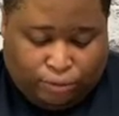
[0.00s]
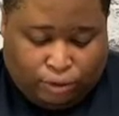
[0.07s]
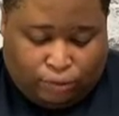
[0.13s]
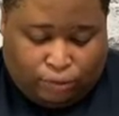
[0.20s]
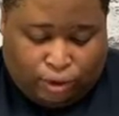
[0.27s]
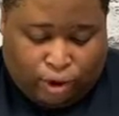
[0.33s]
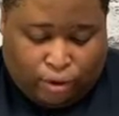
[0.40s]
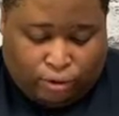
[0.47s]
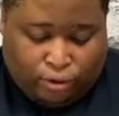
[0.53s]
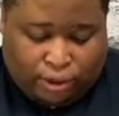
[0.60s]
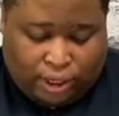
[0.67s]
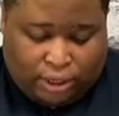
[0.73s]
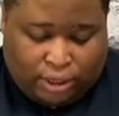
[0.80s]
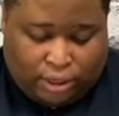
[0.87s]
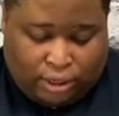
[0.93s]

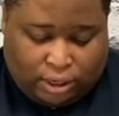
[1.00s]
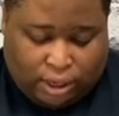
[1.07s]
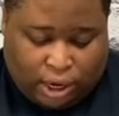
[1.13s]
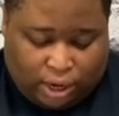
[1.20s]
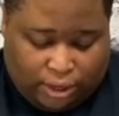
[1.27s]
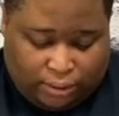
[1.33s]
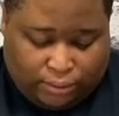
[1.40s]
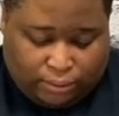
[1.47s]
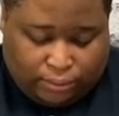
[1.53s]
Rosengert.